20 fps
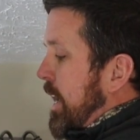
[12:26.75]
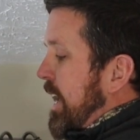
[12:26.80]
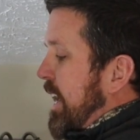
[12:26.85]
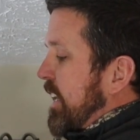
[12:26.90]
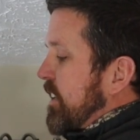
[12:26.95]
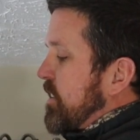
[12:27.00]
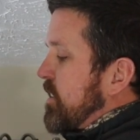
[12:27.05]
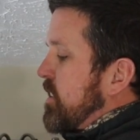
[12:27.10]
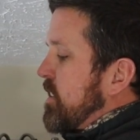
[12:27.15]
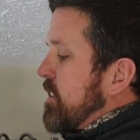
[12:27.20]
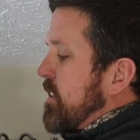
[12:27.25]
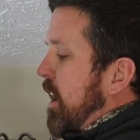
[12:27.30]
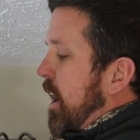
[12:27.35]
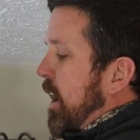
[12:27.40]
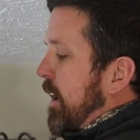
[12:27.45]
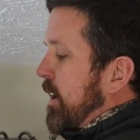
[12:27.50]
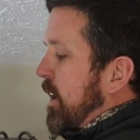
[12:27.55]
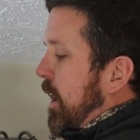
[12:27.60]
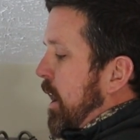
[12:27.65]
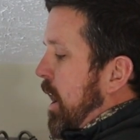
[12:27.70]
is
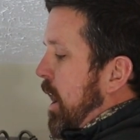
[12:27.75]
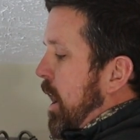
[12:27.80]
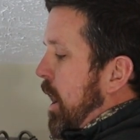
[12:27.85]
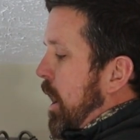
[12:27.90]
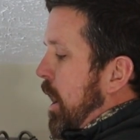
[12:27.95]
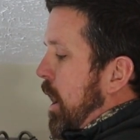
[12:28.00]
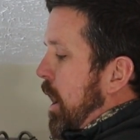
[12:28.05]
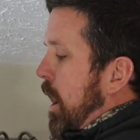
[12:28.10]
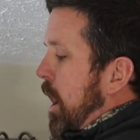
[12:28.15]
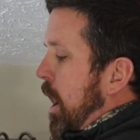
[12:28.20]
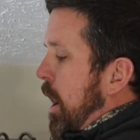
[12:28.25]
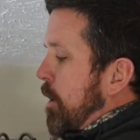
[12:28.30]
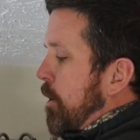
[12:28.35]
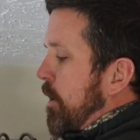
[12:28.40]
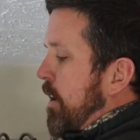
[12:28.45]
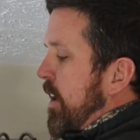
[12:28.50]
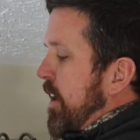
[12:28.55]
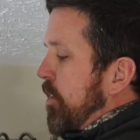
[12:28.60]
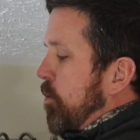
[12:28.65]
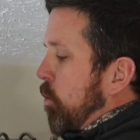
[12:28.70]
stuck
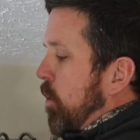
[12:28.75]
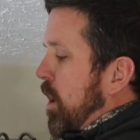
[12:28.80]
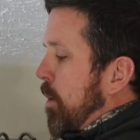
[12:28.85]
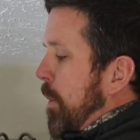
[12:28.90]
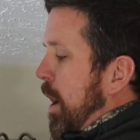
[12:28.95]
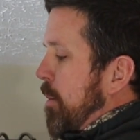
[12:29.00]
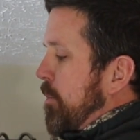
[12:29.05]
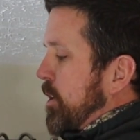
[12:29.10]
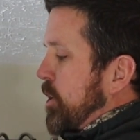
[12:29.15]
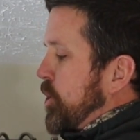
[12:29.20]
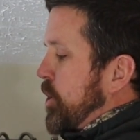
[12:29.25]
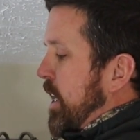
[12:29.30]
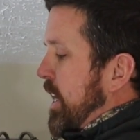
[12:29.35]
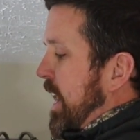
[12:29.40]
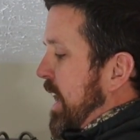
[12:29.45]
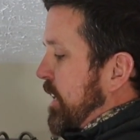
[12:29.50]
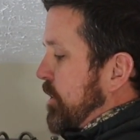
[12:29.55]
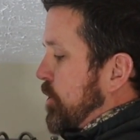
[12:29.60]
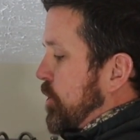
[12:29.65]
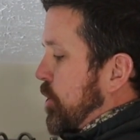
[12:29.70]
underneath one of my machine
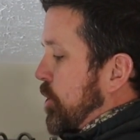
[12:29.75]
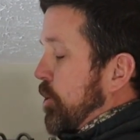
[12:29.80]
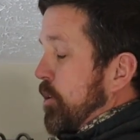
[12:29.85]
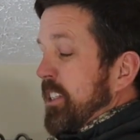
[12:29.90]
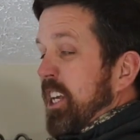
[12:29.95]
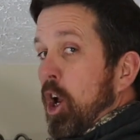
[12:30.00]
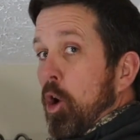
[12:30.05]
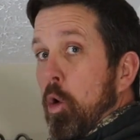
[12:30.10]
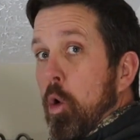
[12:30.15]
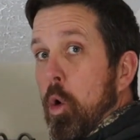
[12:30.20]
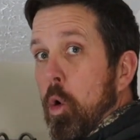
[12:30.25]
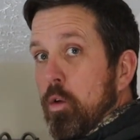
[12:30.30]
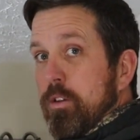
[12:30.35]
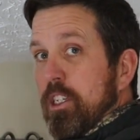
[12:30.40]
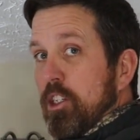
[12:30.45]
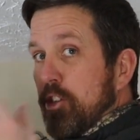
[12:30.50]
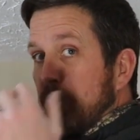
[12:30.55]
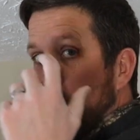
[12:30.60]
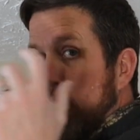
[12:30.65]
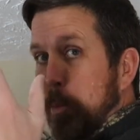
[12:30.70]
head screws. It holds
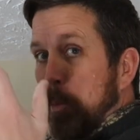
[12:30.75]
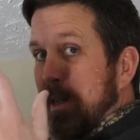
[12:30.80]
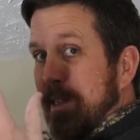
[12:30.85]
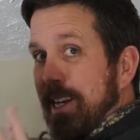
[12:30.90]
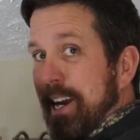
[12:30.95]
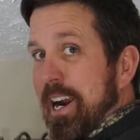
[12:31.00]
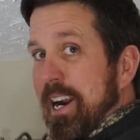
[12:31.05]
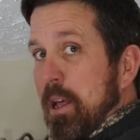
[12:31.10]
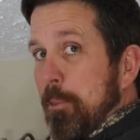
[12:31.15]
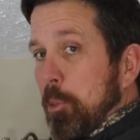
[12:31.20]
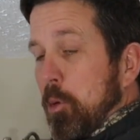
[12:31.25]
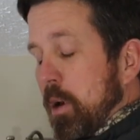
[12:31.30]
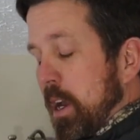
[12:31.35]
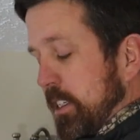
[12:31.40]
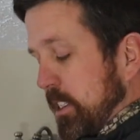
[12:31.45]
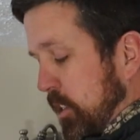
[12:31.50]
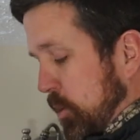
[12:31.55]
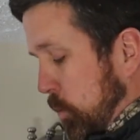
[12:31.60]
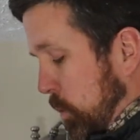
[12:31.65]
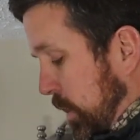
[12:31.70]
it super tight in
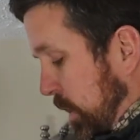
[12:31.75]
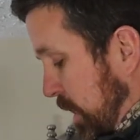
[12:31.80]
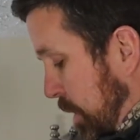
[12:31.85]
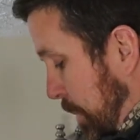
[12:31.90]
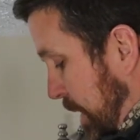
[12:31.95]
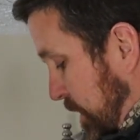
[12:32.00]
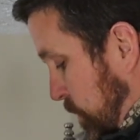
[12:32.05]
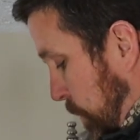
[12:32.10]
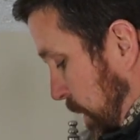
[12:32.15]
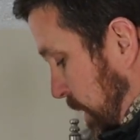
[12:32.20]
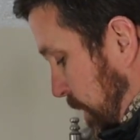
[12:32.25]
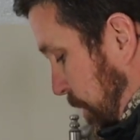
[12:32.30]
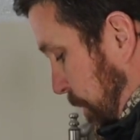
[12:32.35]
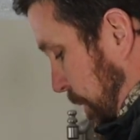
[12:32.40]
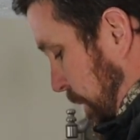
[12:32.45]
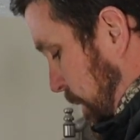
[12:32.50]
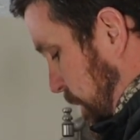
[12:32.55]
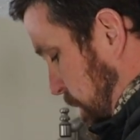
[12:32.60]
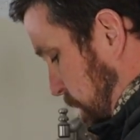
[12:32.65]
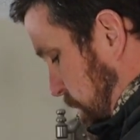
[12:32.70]
place. It's really the best way to do
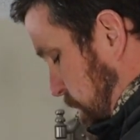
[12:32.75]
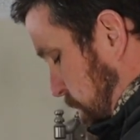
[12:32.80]
it.